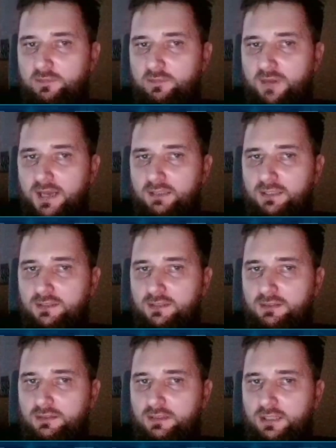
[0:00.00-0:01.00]
far as
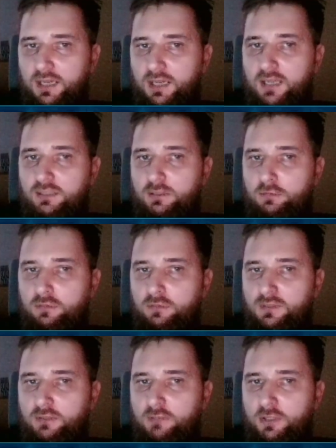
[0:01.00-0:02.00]
the answer to this
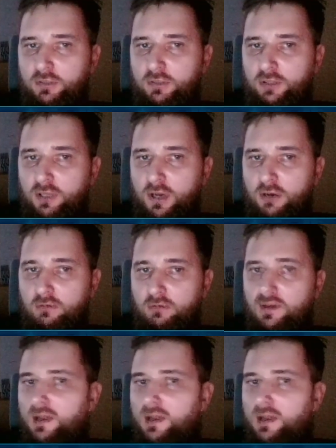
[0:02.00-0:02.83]
question go,